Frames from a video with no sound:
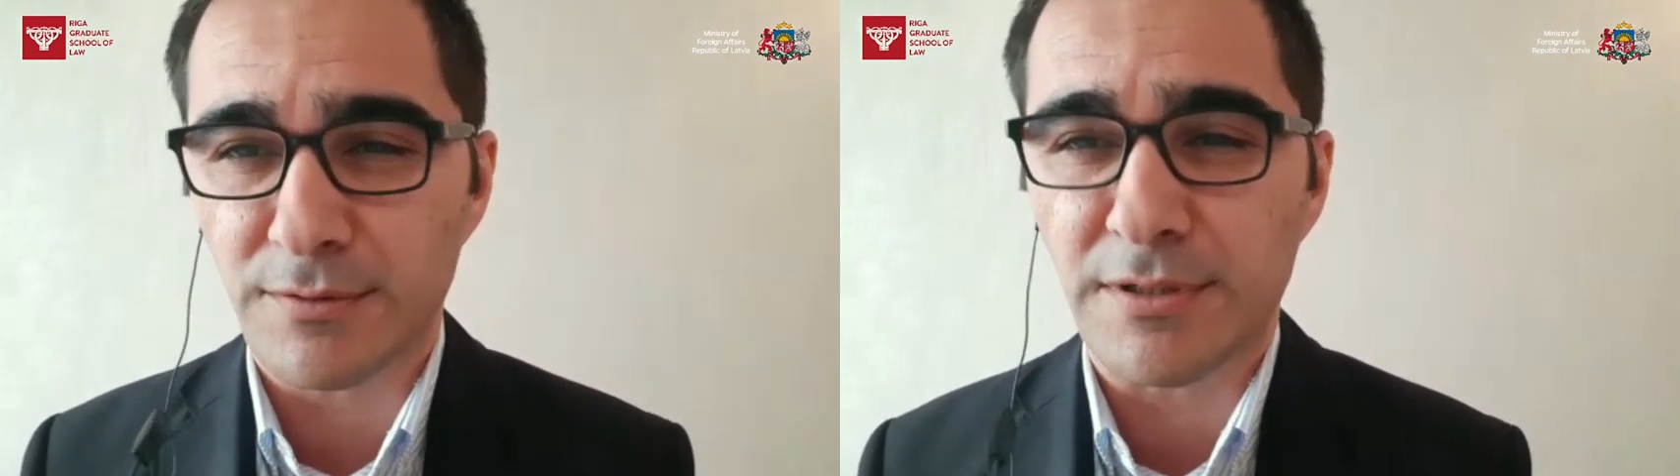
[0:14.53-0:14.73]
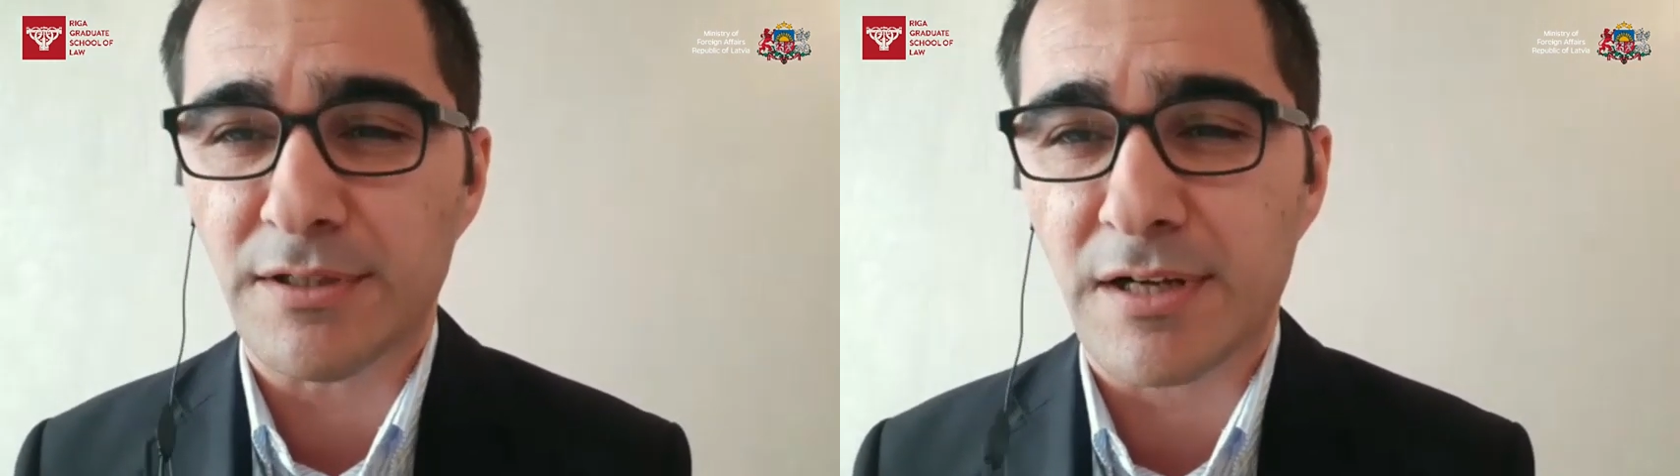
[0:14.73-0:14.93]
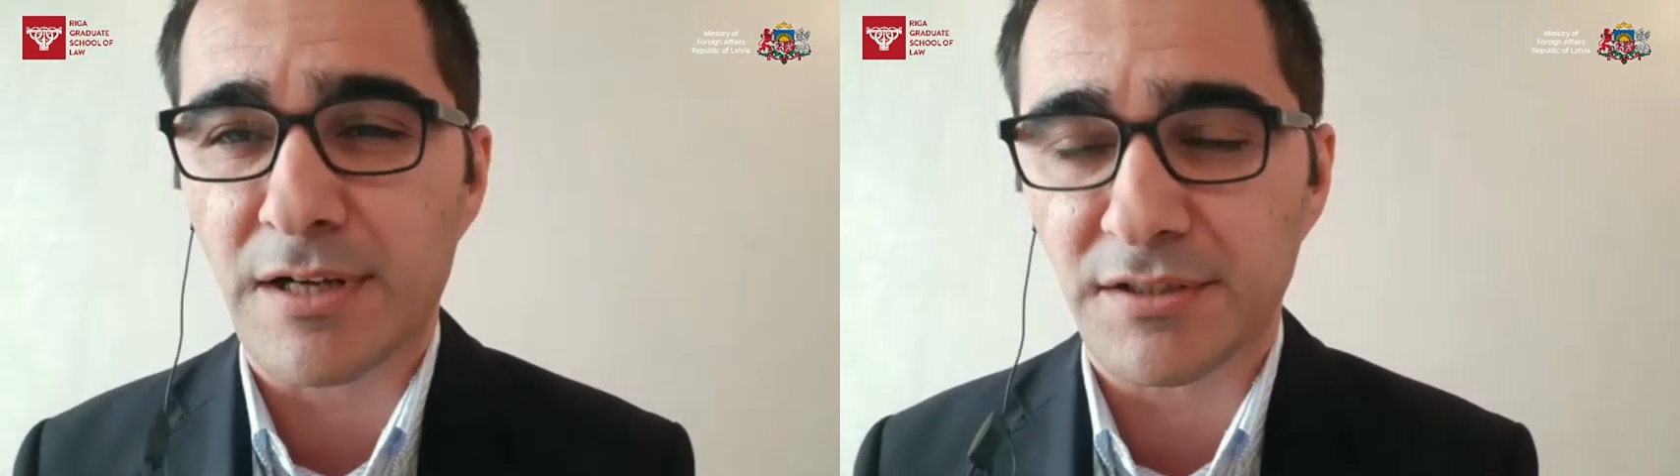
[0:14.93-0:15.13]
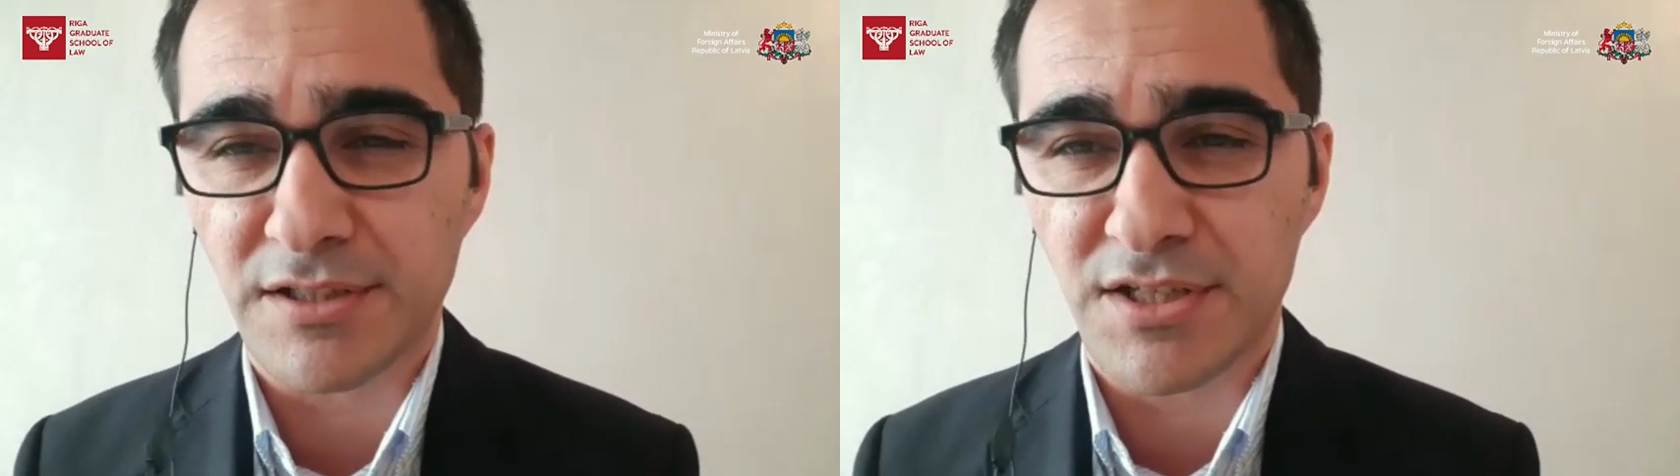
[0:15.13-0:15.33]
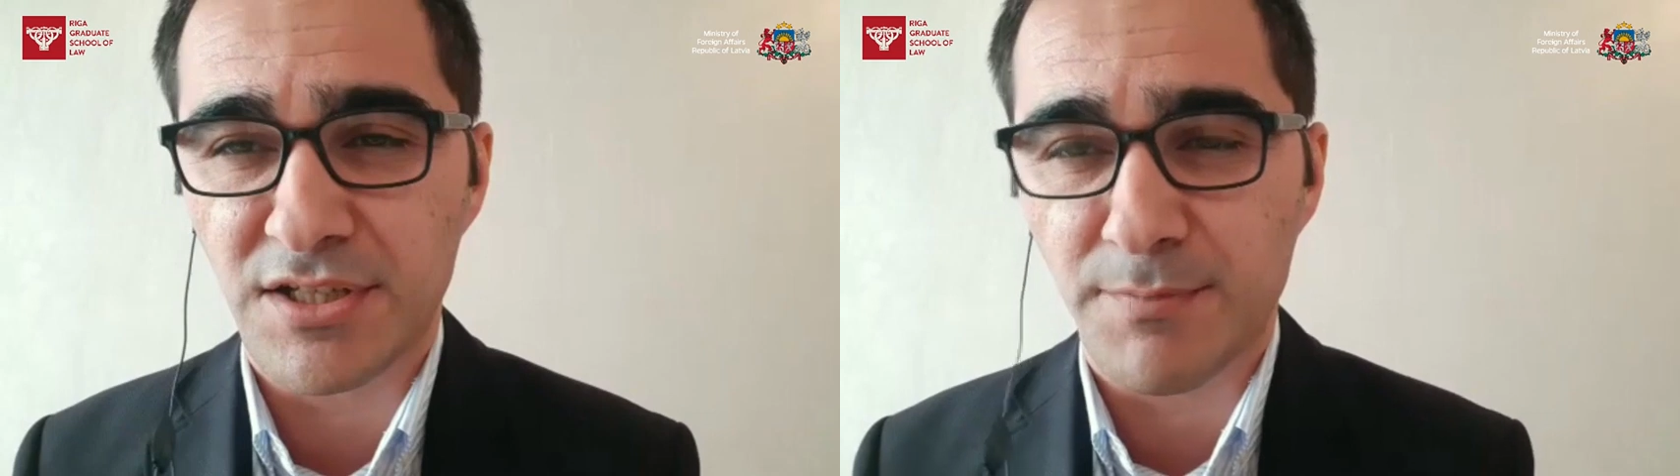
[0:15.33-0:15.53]
the,
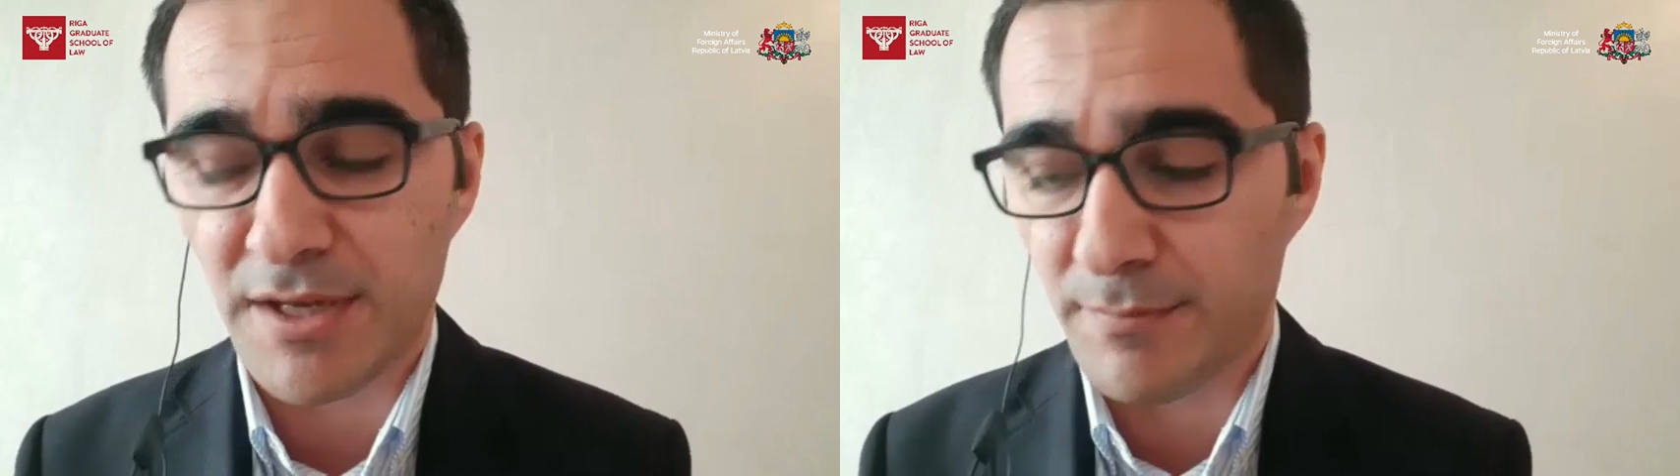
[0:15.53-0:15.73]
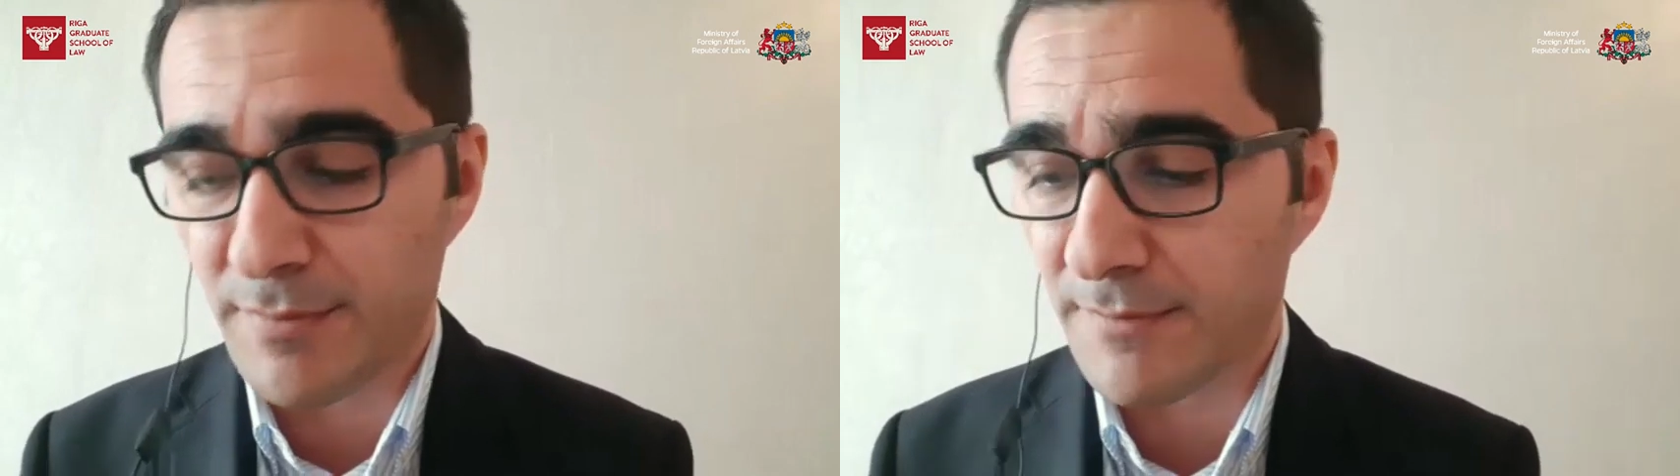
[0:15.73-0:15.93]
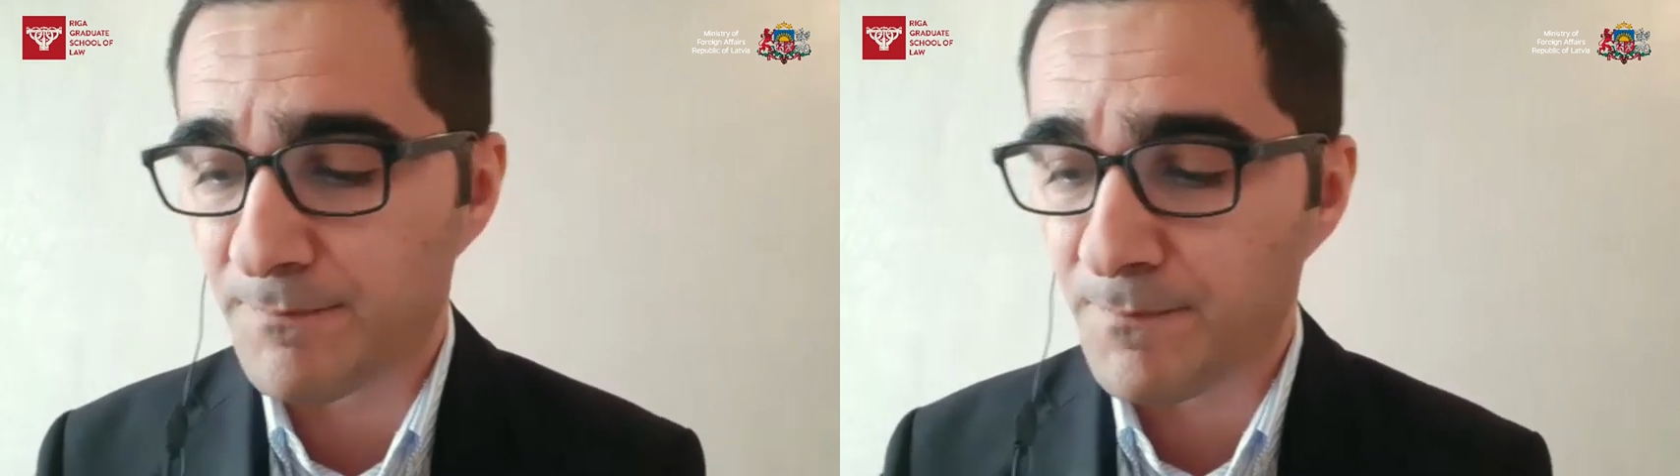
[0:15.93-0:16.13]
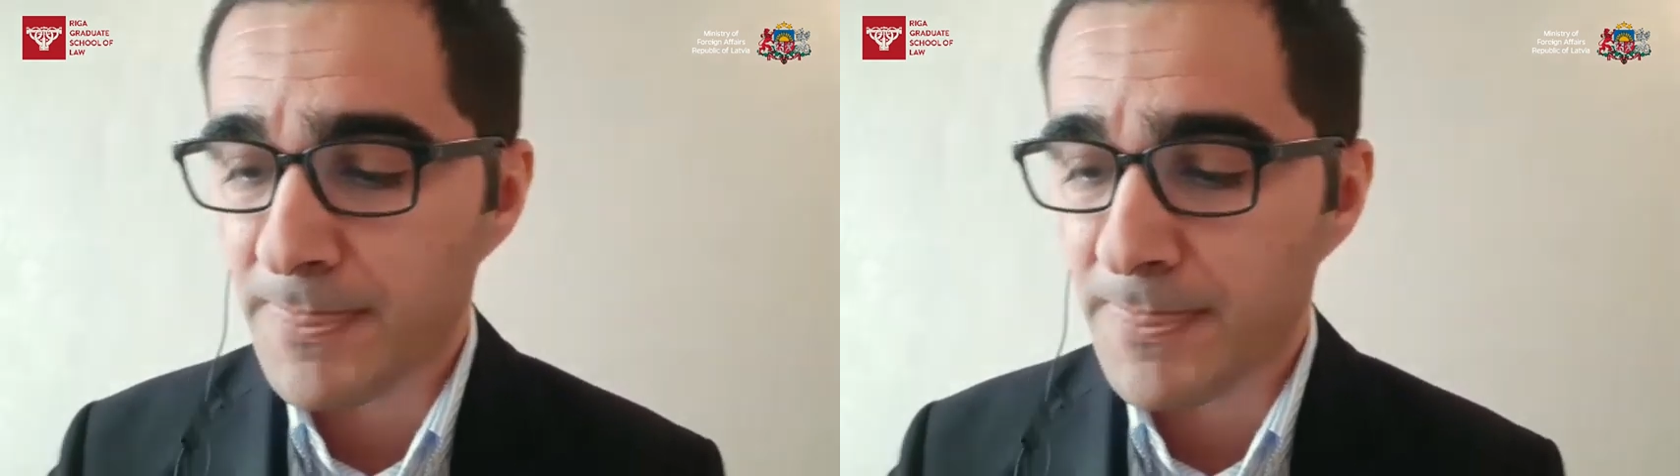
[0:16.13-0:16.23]
writing this paper.